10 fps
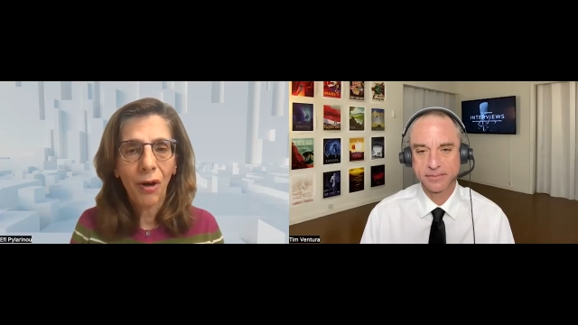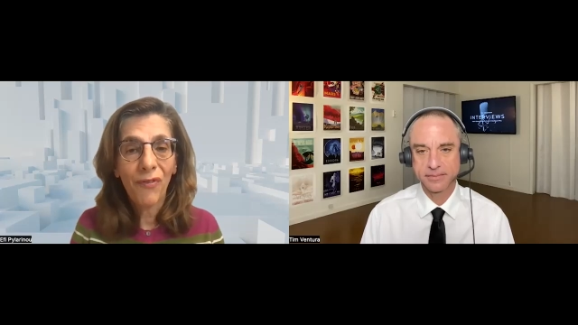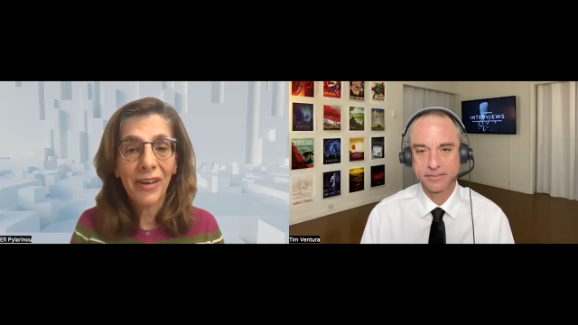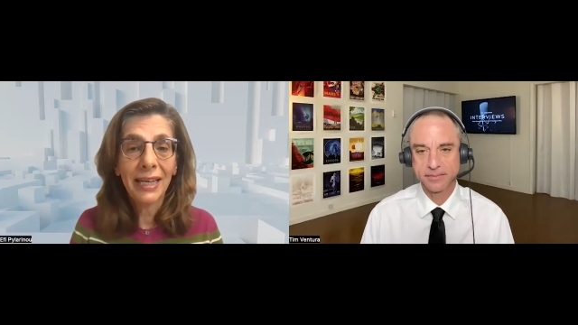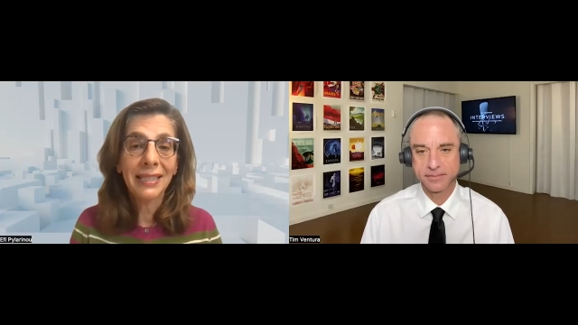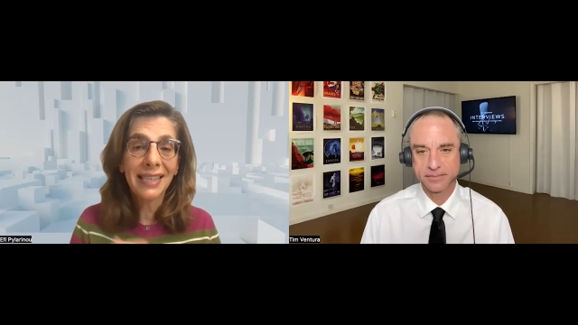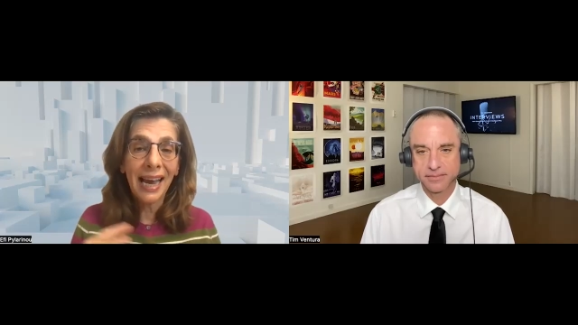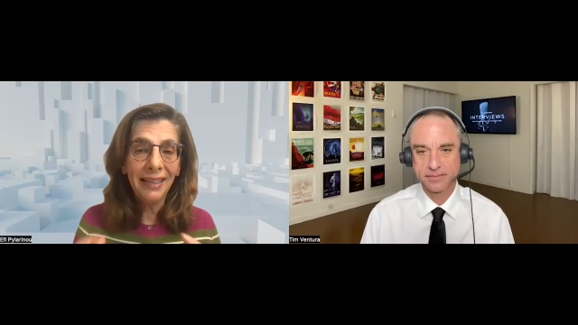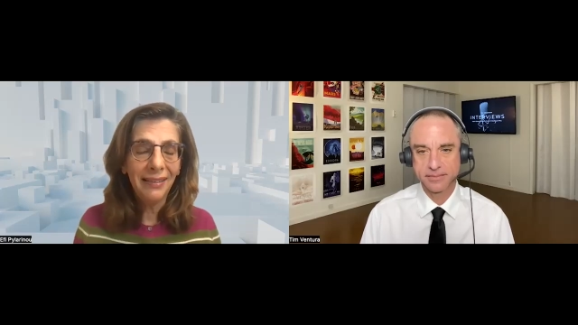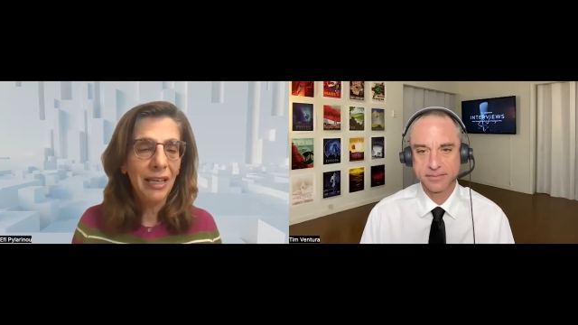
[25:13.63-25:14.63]
Speaker 1: of
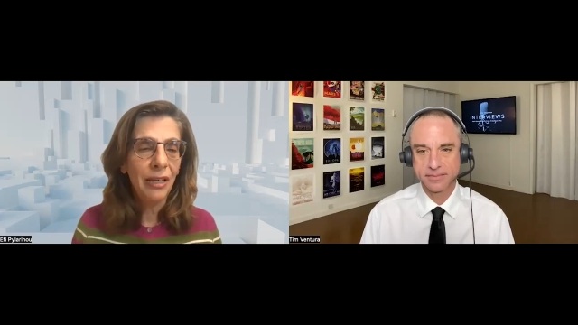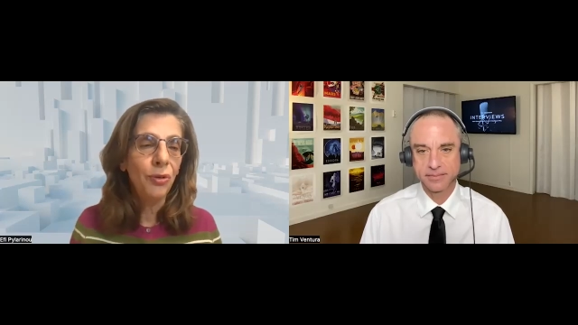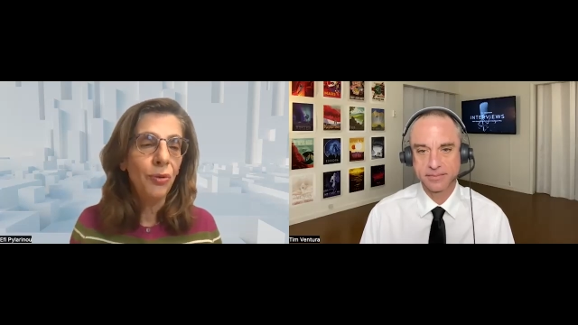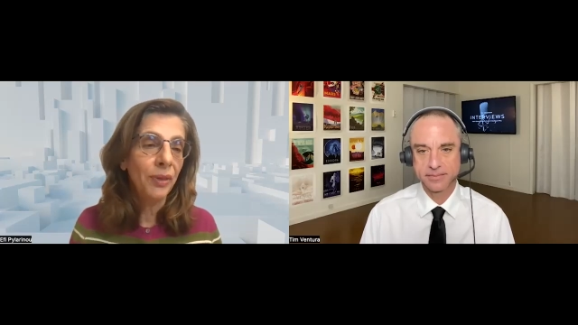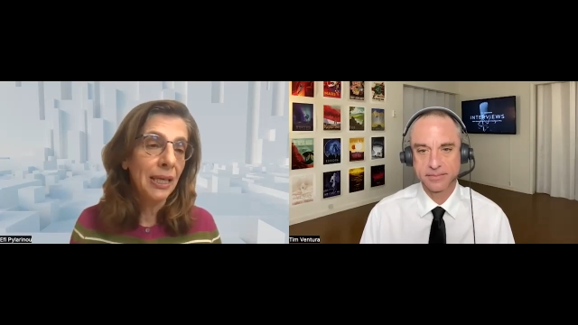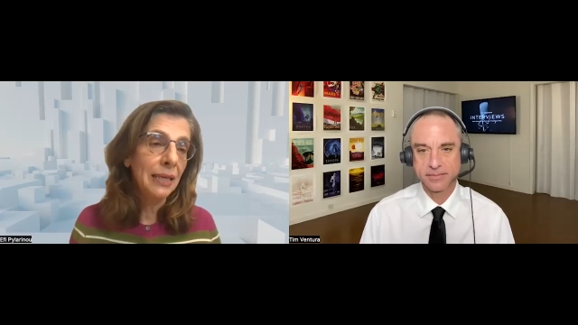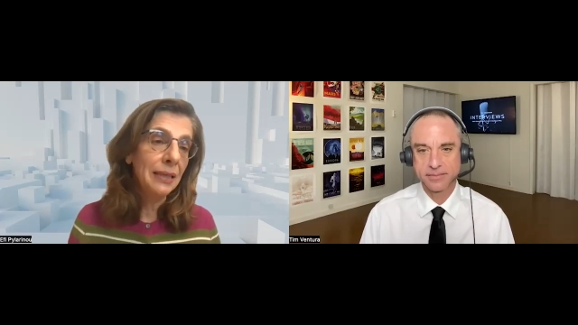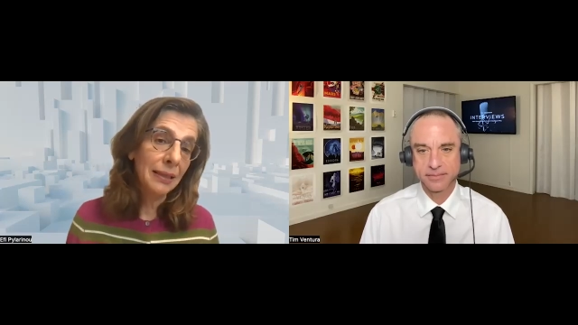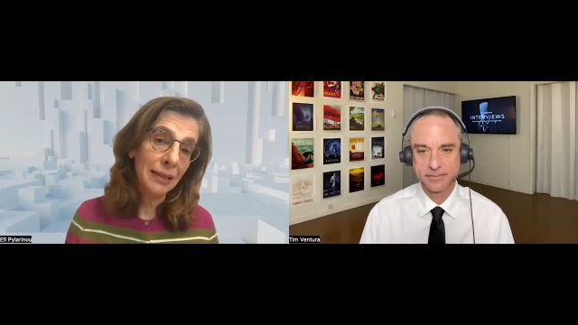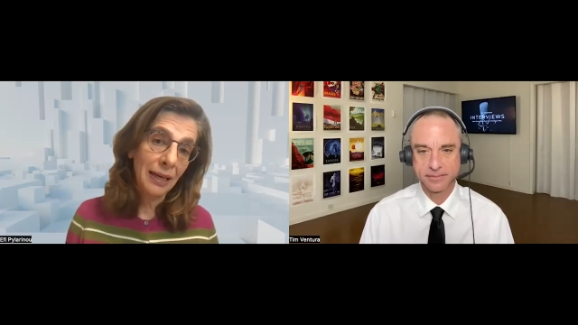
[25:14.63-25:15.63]
exciting new
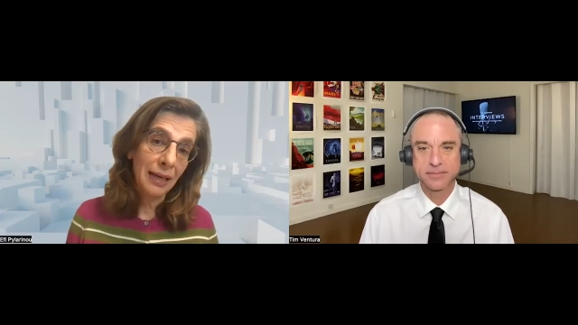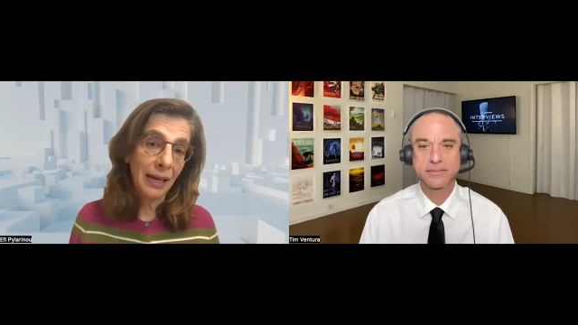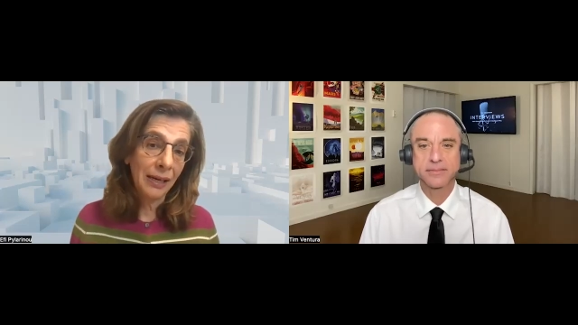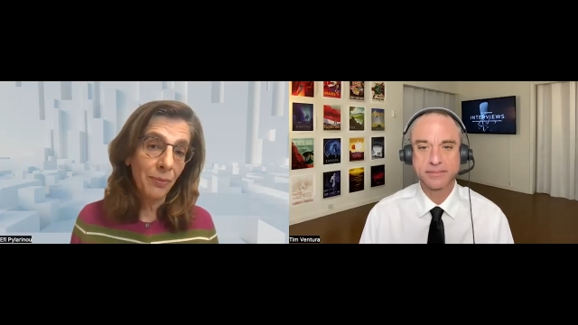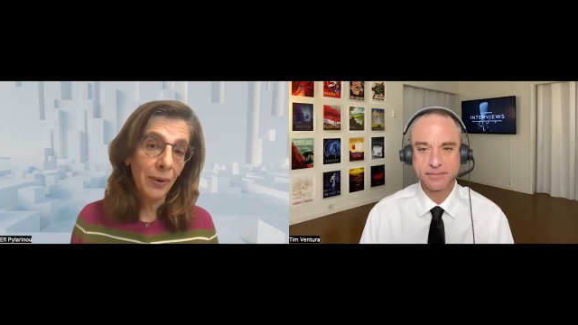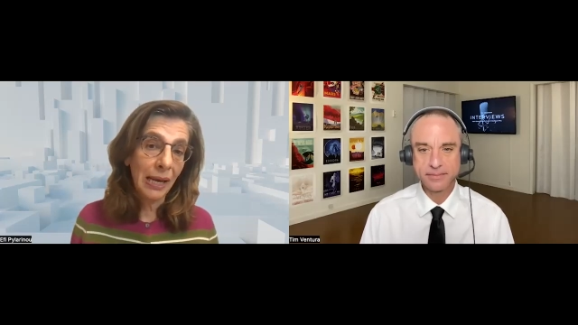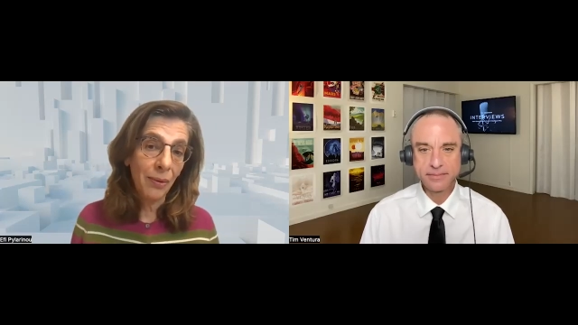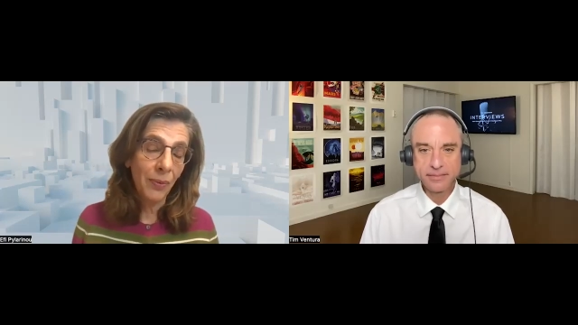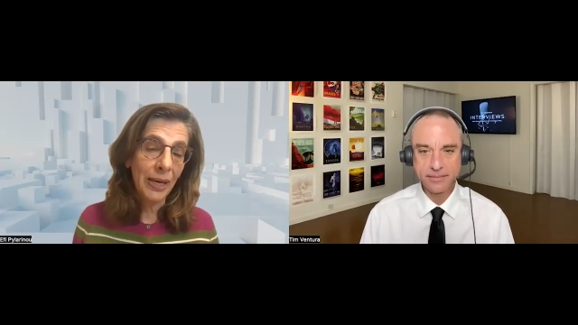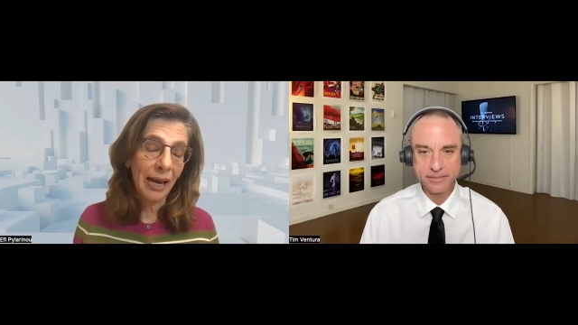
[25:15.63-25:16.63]
things, and
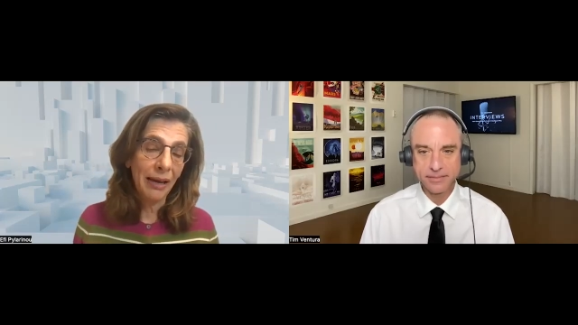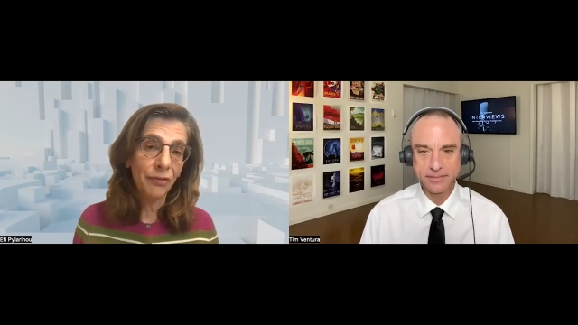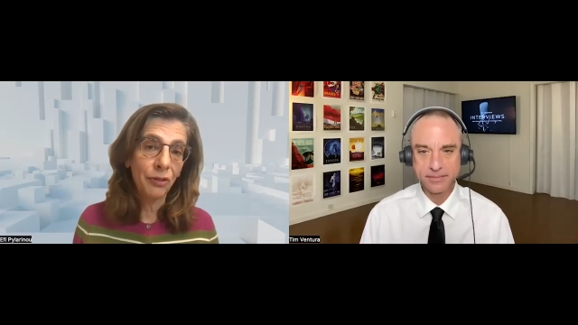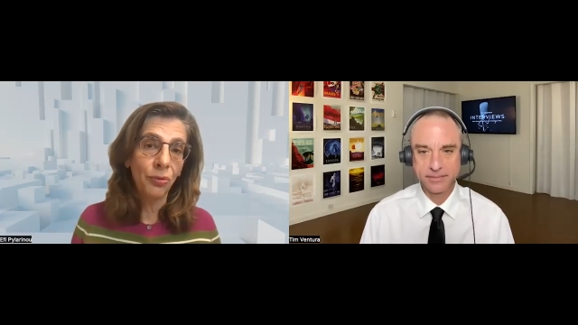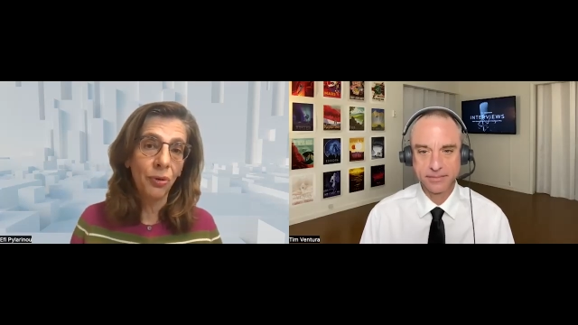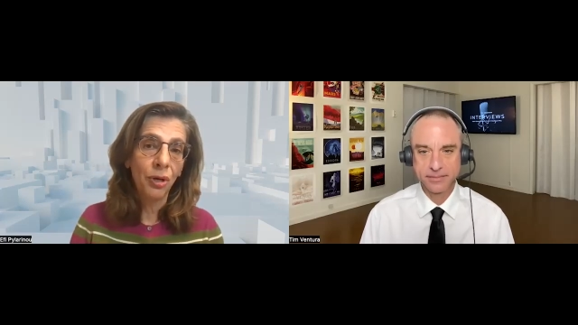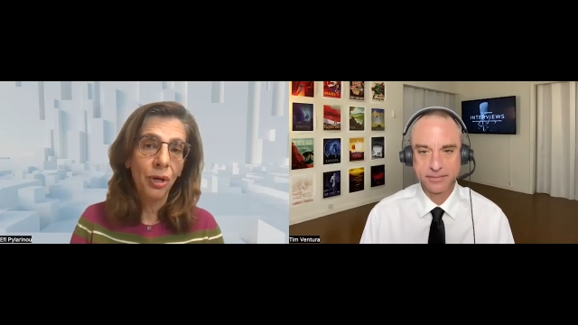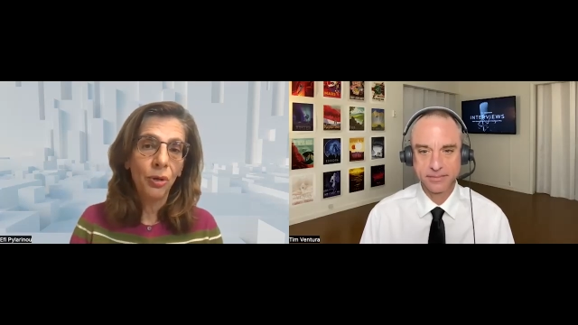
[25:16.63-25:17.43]
we have to